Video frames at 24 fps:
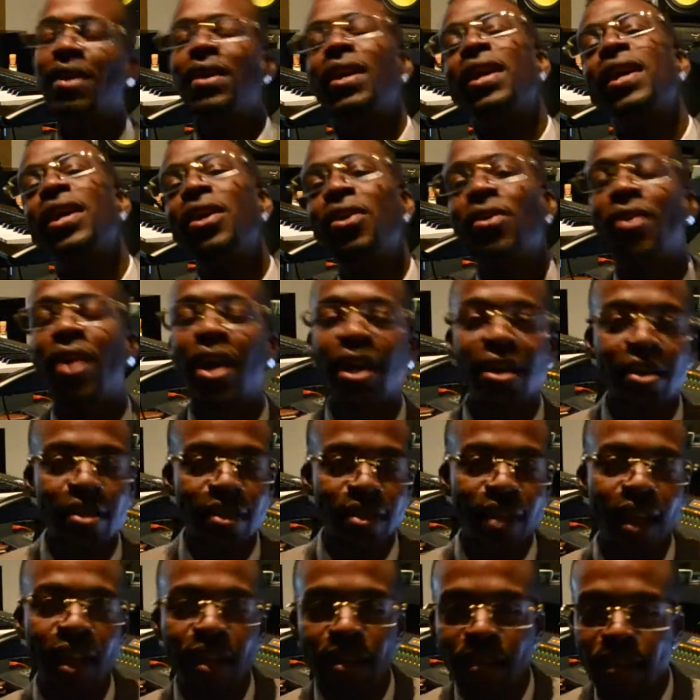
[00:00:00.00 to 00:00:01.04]
I hear
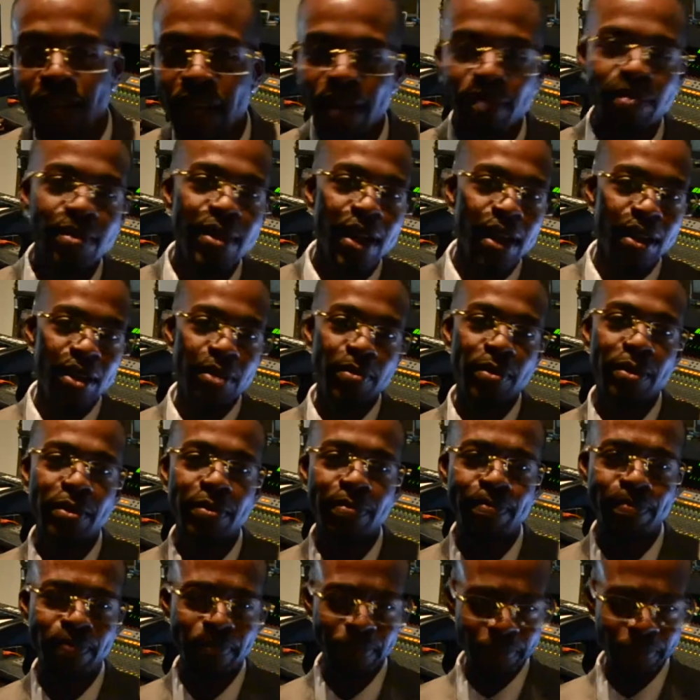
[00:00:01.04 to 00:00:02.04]
artists all the time talk about,